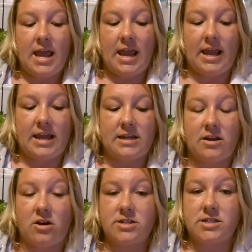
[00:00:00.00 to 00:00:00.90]
And
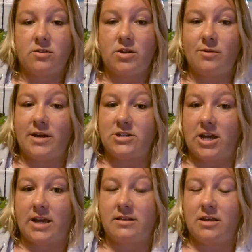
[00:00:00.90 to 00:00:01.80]
also, you had
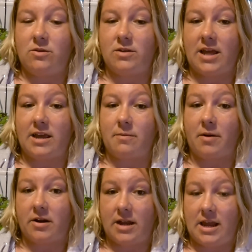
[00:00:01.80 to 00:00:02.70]
checked that you would like a
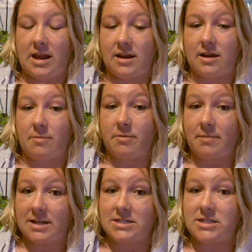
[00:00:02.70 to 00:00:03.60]
party in a couple
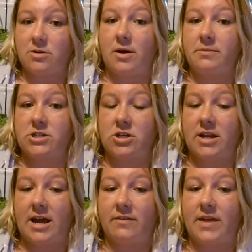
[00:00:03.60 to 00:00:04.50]
months, so I'll be sure
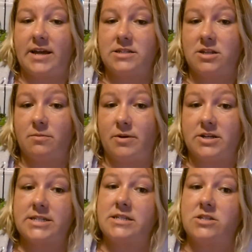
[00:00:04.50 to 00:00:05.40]
to add that to the
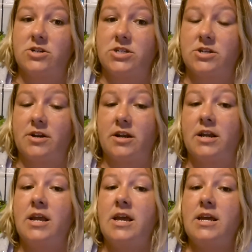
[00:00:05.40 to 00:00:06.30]
books. Is there a
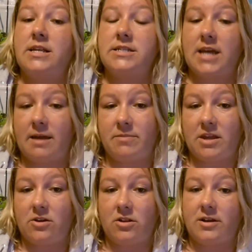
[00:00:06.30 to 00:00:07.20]
certain time
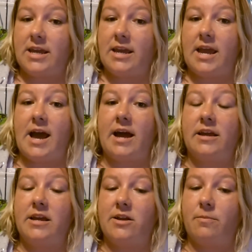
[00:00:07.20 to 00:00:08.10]
that you're looking
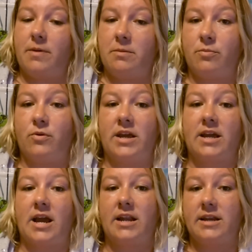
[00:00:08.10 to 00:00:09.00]
at, you know,
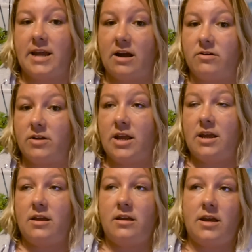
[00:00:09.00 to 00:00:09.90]
pinpoint kind of down,
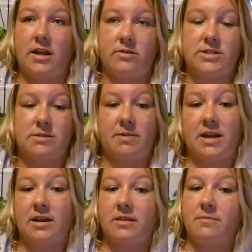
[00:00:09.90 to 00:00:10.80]
you know, is the
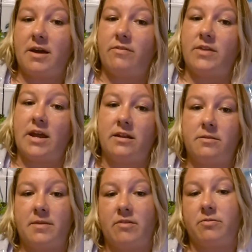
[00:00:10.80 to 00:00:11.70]
beginning of the month, the end
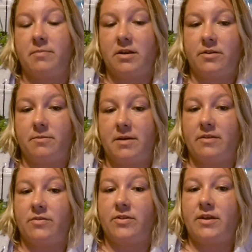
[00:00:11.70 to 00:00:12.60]
of the month, middle of the
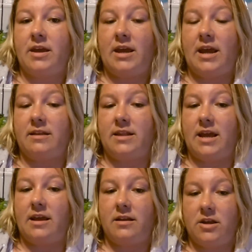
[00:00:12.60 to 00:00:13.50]
month, and
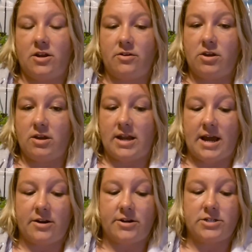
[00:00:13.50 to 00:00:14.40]
then, you know, you can
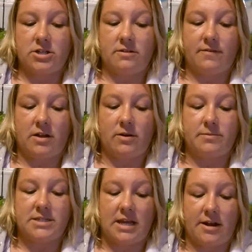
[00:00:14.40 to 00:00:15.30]
add her to the
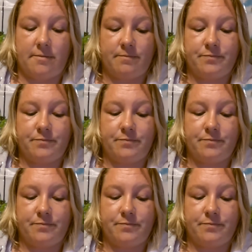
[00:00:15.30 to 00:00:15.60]
follow-ups later.